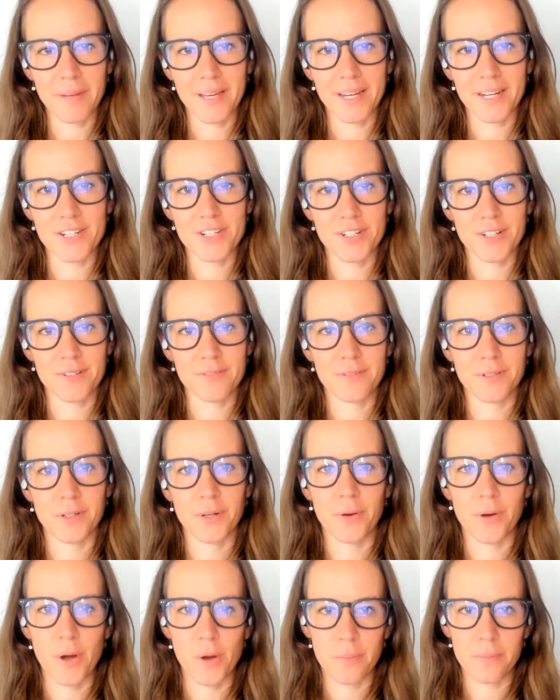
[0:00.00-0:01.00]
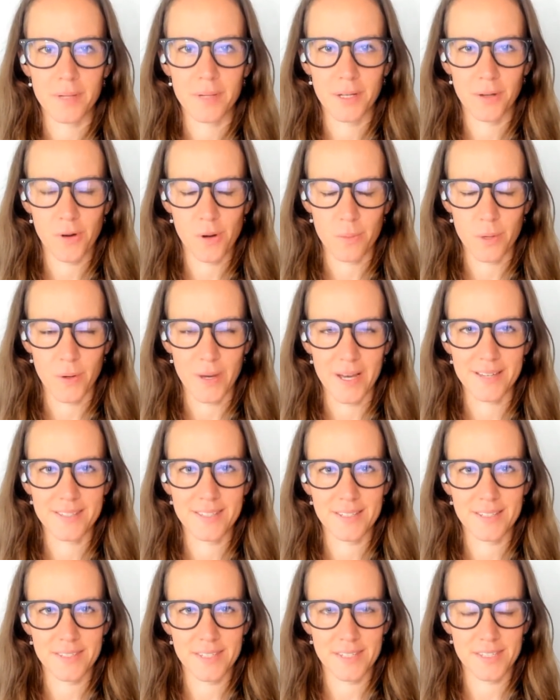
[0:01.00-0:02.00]
manager for Chrome and Chrome OS
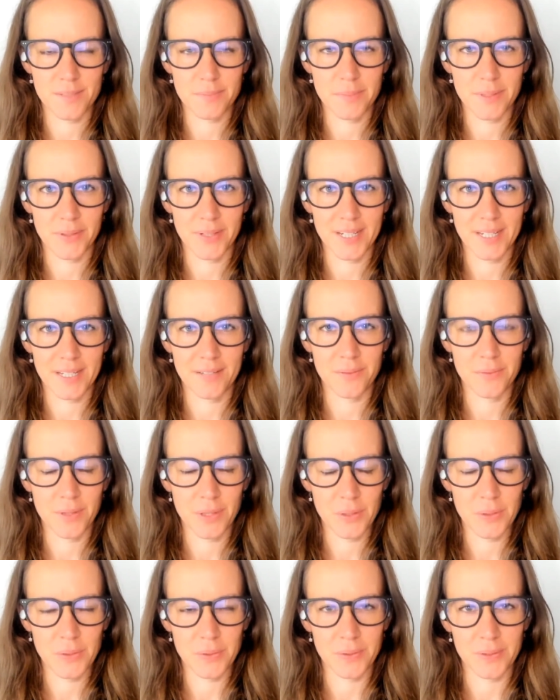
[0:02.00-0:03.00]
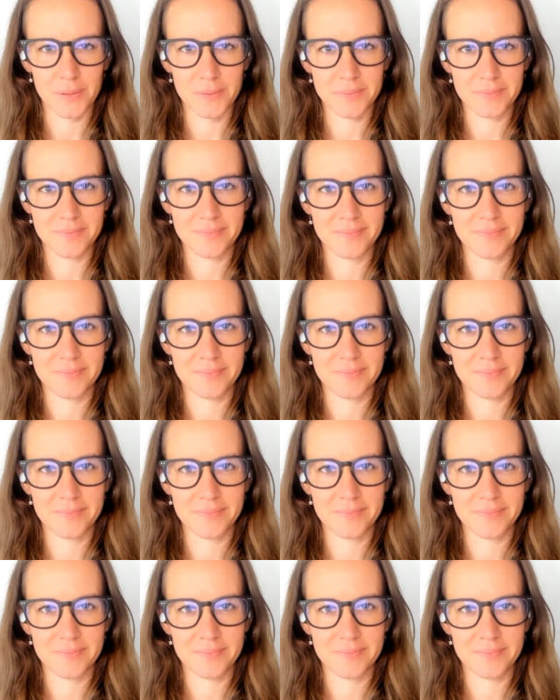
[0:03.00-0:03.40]
accessibility with Google.